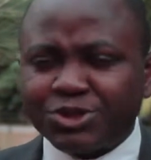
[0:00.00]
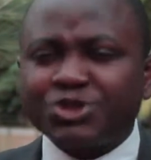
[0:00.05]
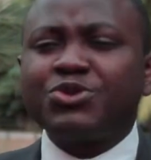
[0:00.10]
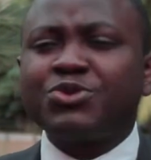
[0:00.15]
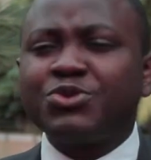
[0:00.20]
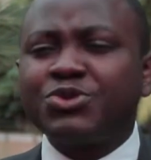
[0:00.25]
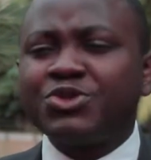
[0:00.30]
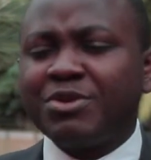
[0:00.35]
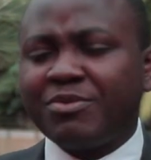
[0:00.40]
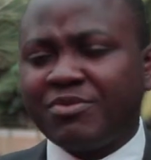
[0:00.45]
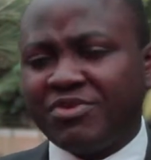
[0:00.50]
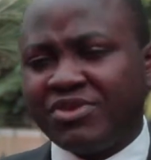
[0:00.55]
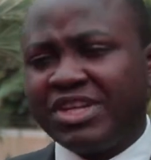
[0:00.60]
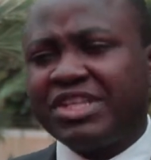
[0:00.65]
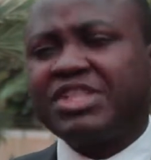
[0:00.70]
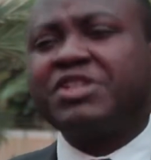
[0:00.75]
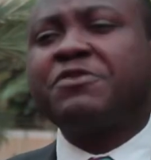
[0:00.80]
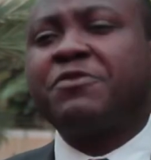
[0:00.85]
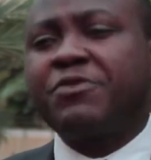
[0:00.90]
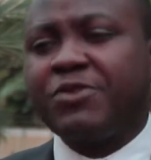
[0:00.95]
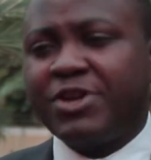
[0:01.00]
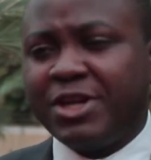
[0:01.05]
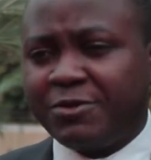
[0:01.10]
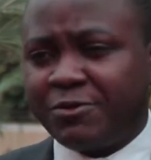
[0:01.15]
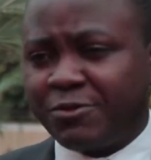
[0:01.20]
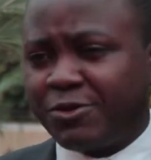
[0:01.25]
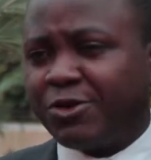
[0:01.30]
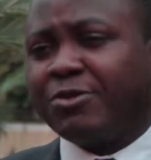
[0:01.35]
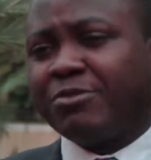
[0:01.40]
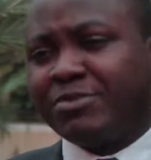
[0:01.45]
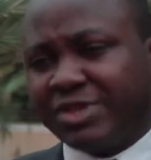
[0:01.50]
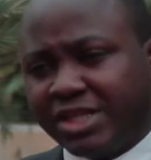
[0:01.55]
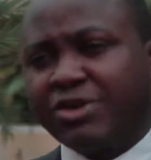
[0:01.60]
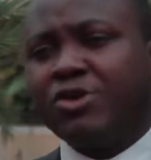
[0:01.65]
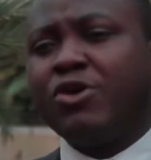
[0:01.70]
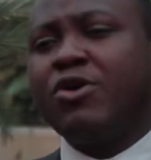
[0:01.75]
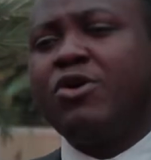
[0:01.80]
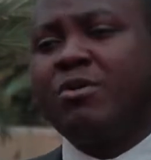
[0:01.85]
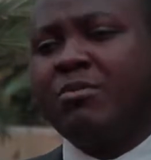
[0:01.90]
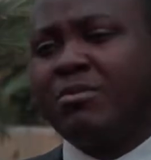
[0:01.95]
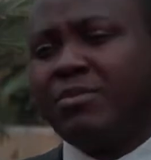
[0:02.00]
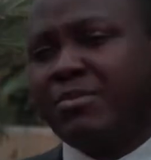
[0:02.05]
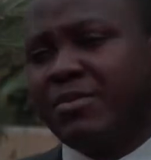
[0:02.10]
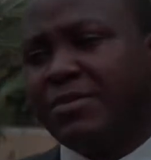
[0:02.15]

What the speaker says: do something different from the norm.